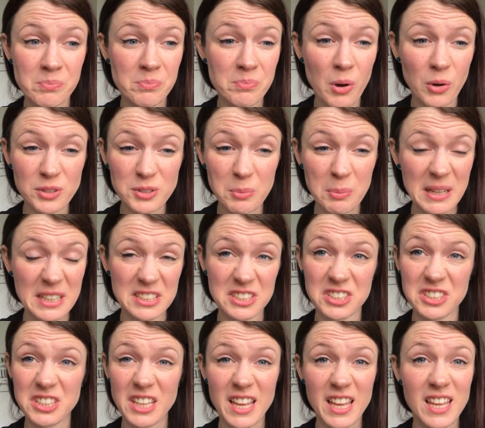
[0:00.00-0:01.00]
possibly a
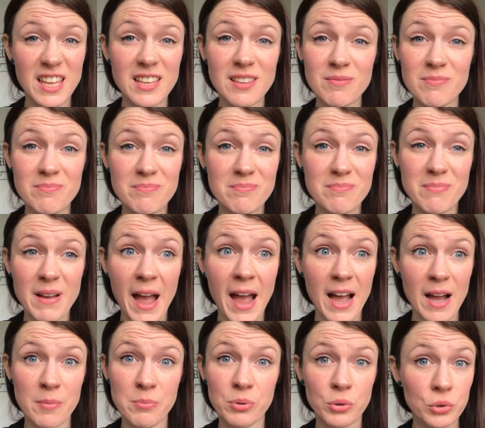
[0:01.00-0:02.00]
C at
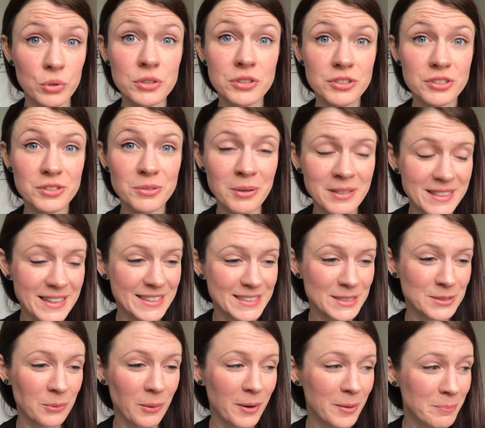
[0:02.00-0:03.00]
a push with
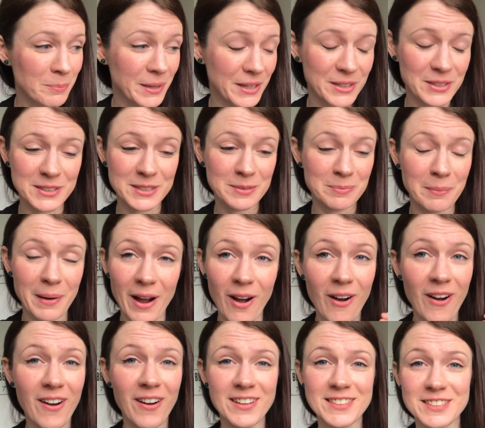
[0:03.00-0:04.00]
this one, because my
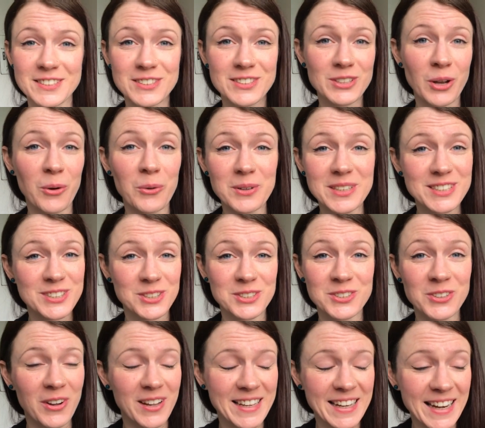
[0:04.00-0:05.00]
heart and soul is just
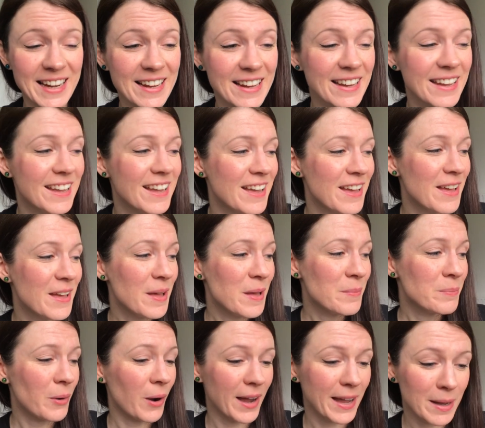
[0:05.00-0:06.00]
not in it.
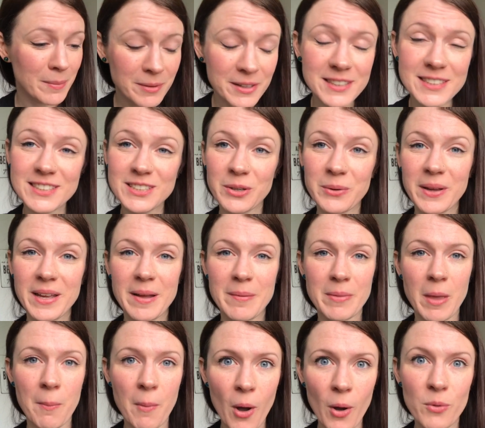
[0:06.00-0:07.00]
But I am gonna do it.
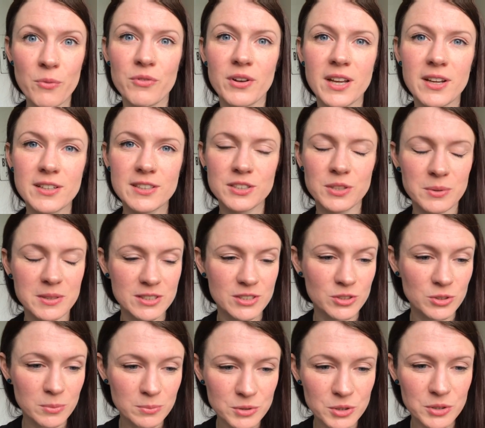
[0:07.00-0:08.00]
I'm hopefully gonna do it
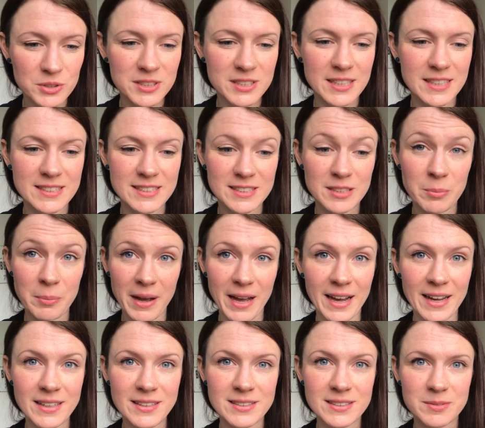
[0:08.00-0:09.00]
some justice to
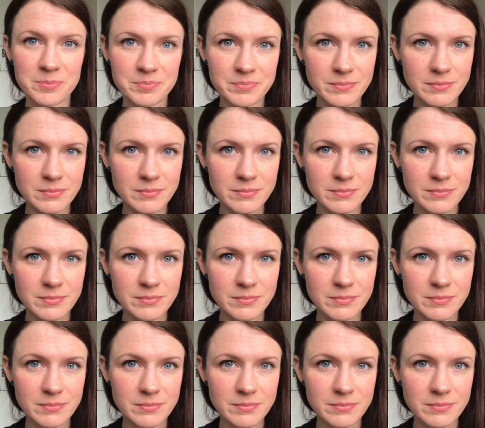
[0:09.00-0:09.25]
pass.